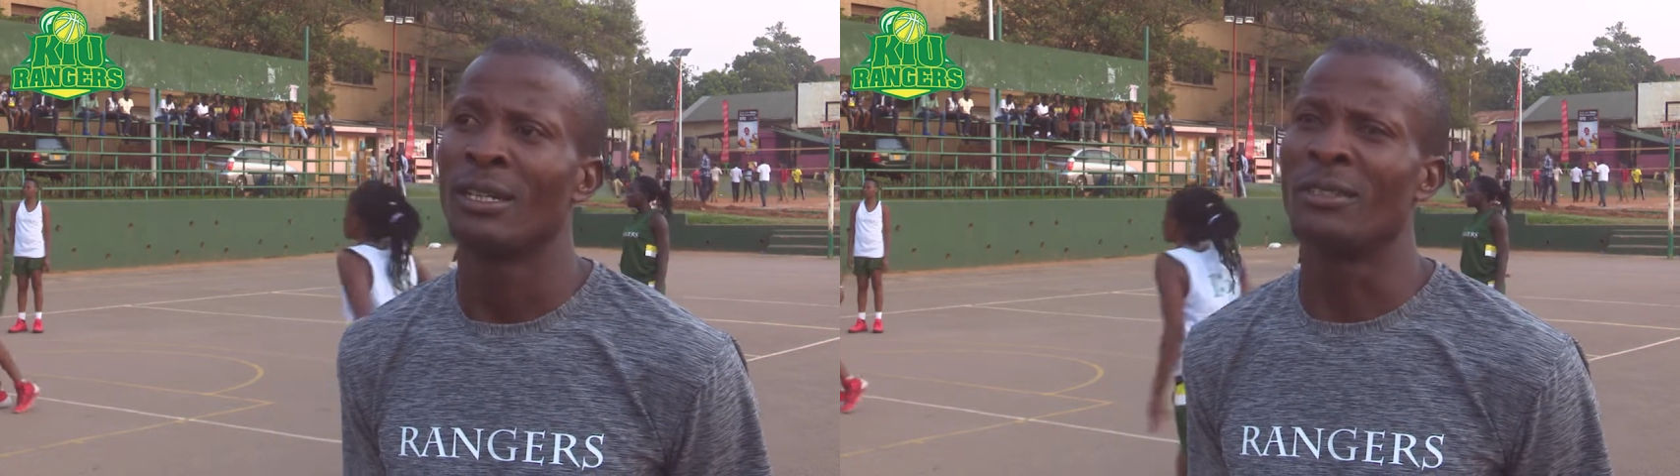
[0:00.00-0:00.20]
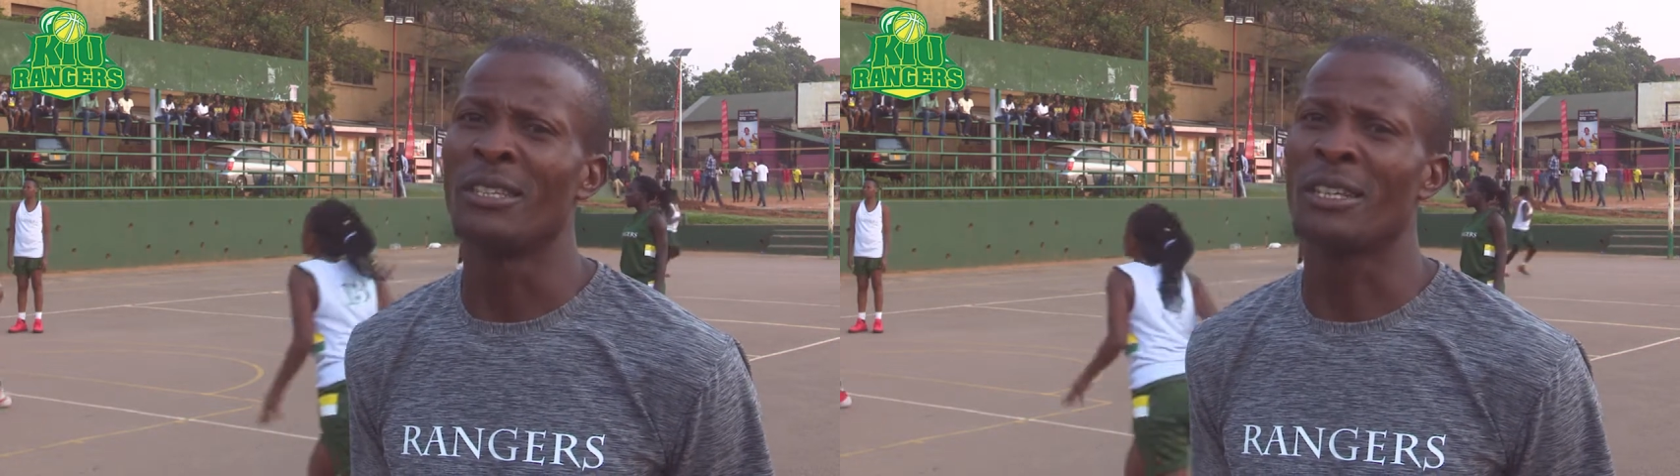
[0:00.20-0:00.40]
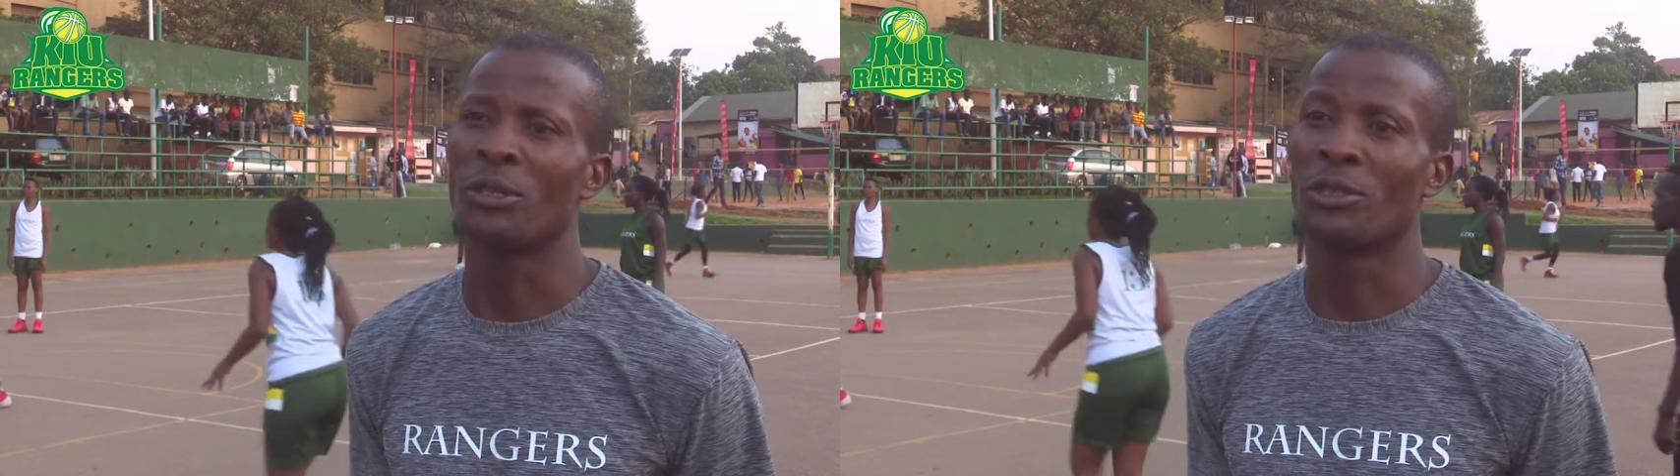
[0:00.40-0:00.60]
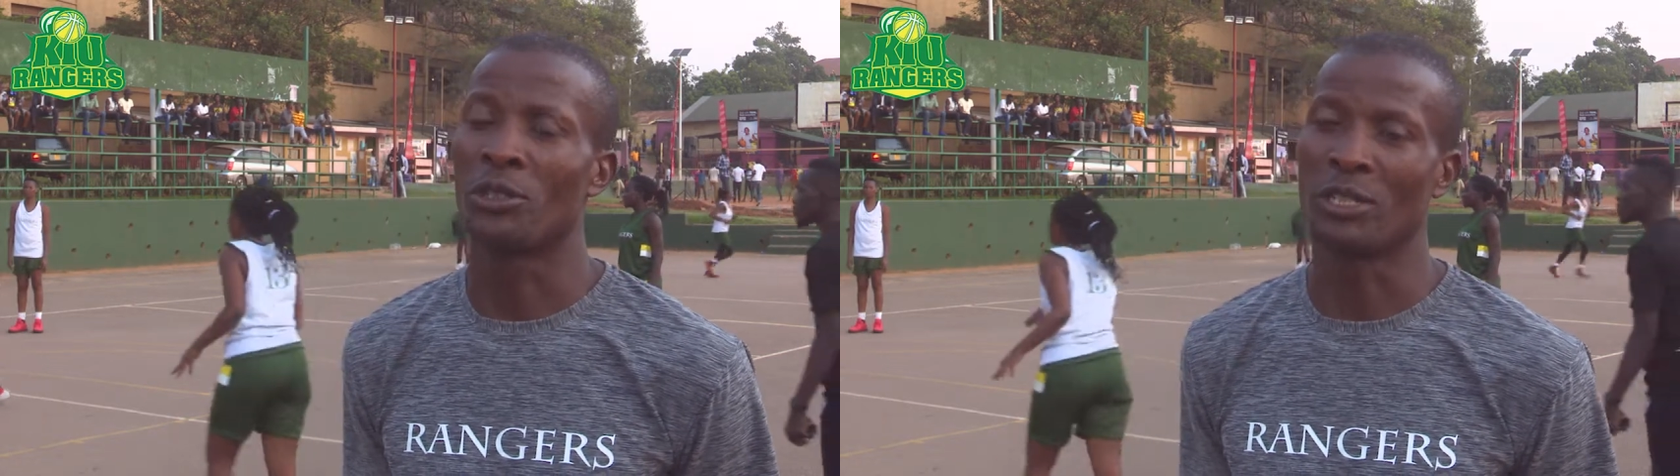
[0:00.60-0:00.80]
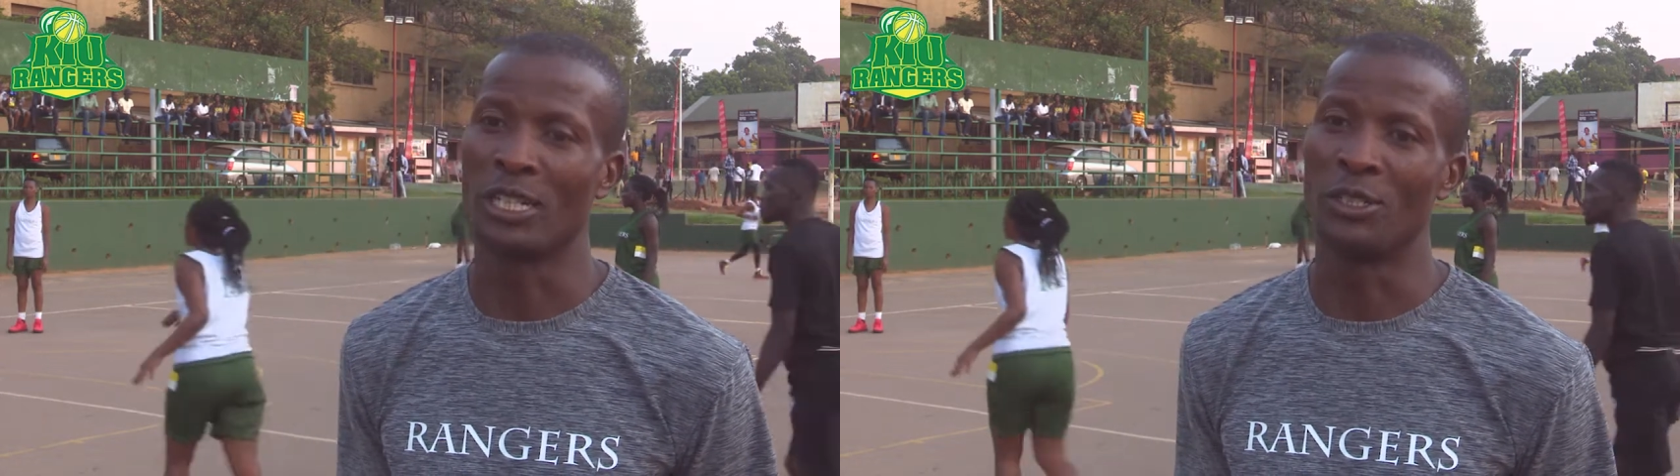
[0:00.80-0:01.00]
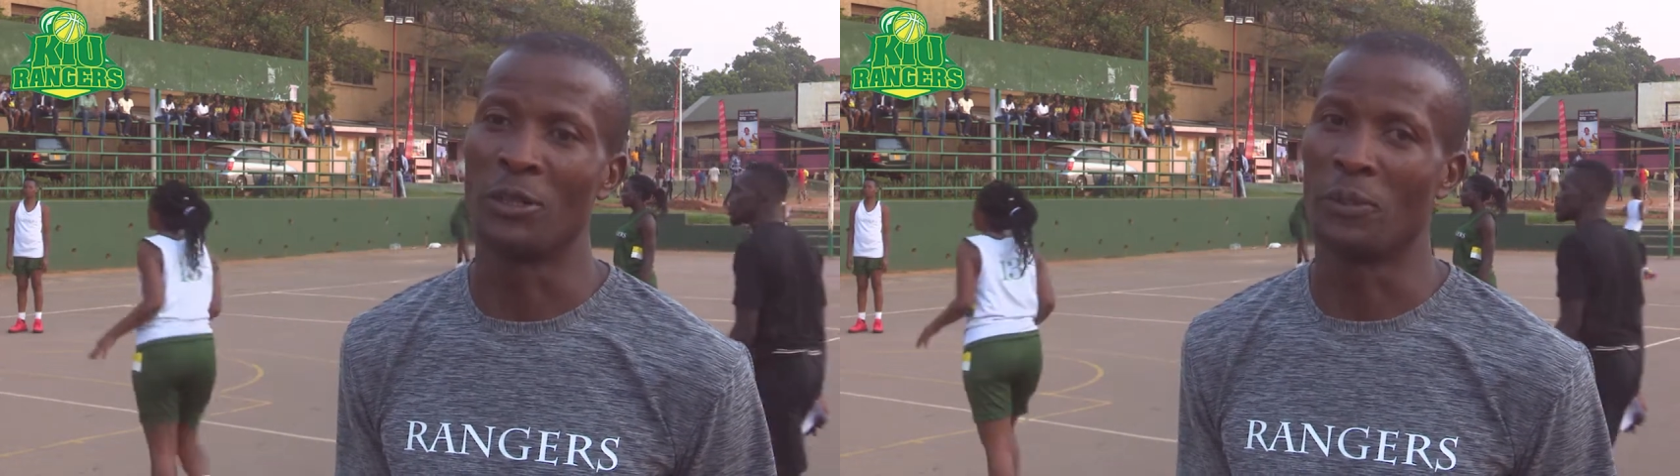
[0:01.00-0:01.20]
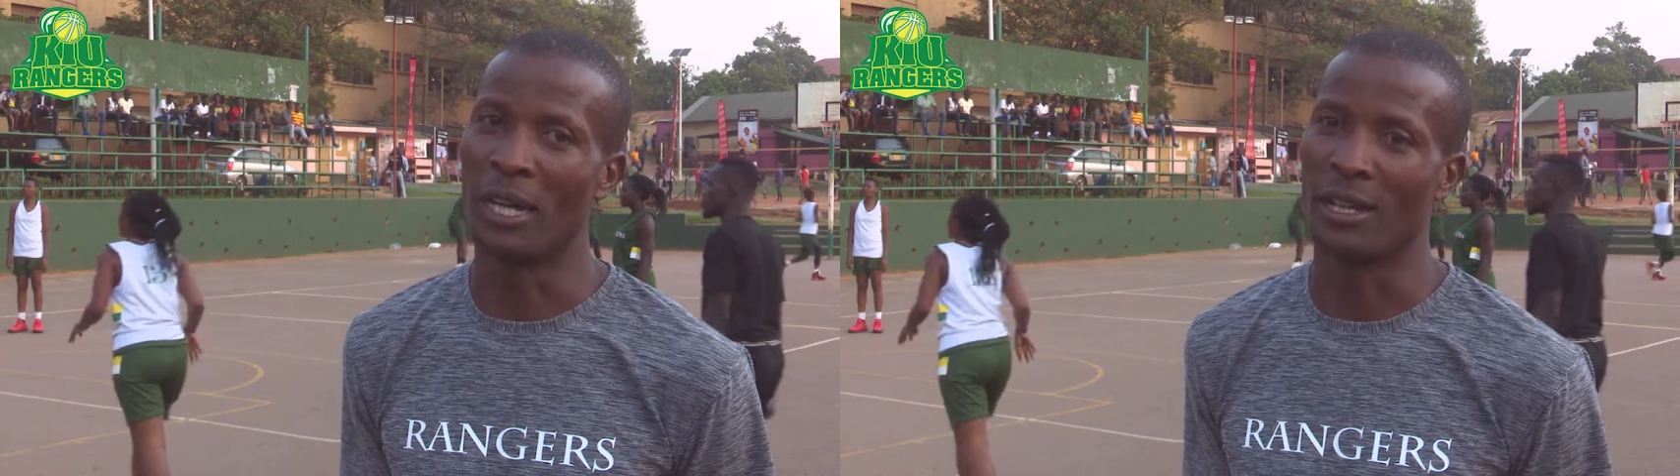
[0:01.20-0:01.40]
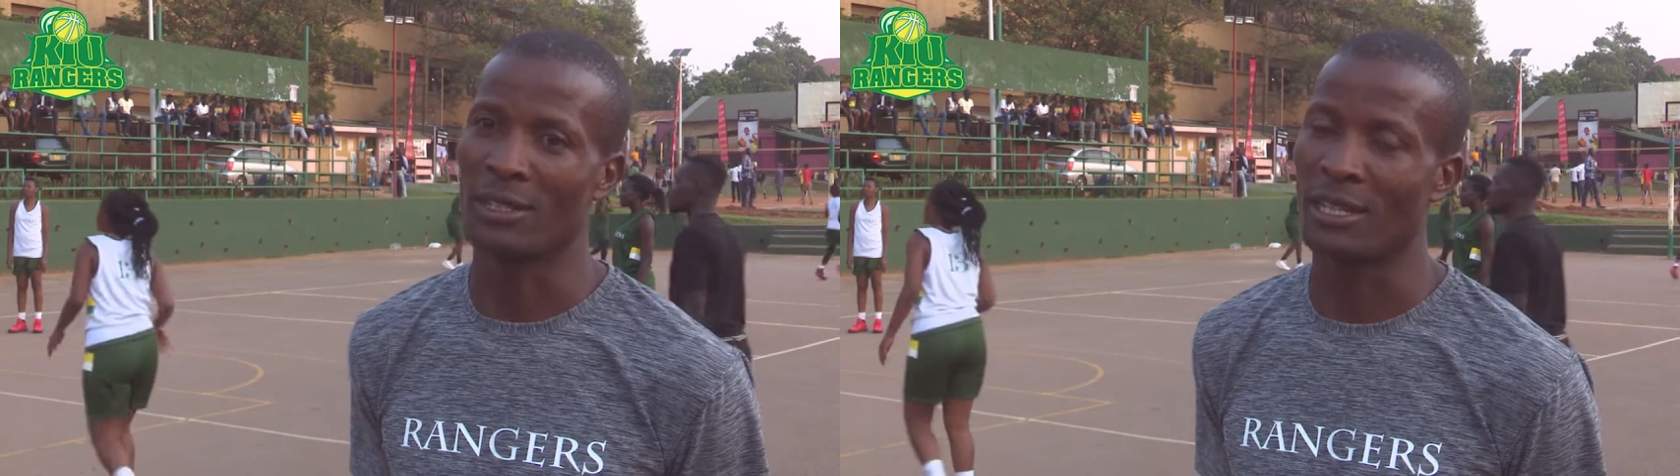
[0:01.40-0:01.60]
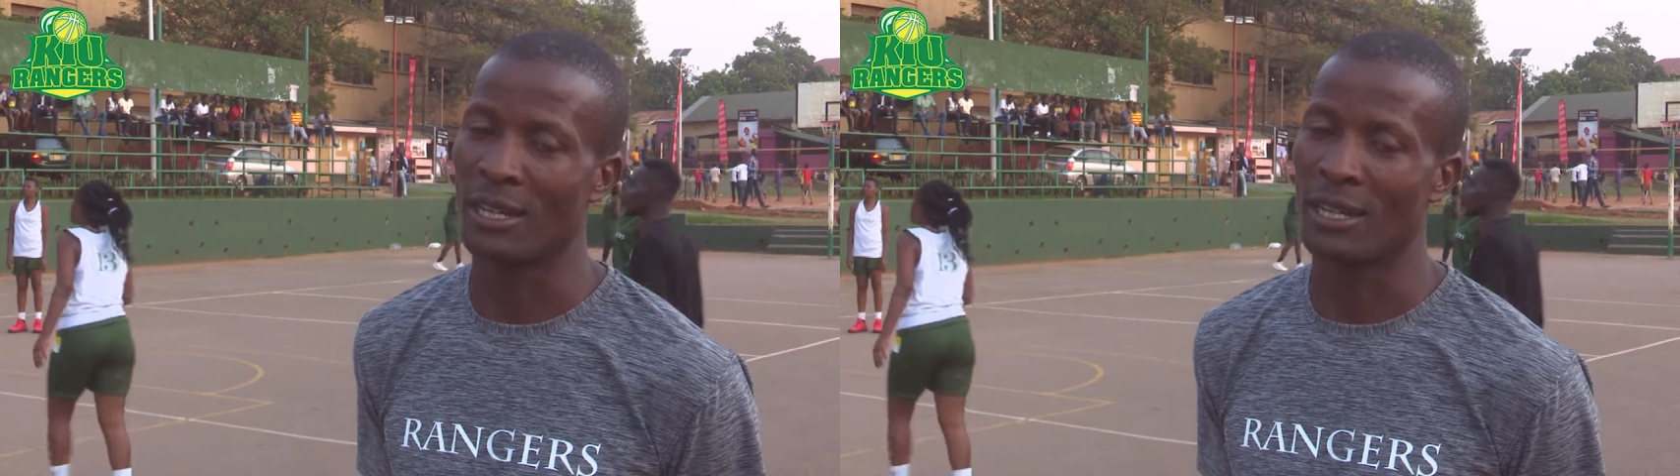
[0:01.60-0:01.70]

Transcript: These are not totally new players.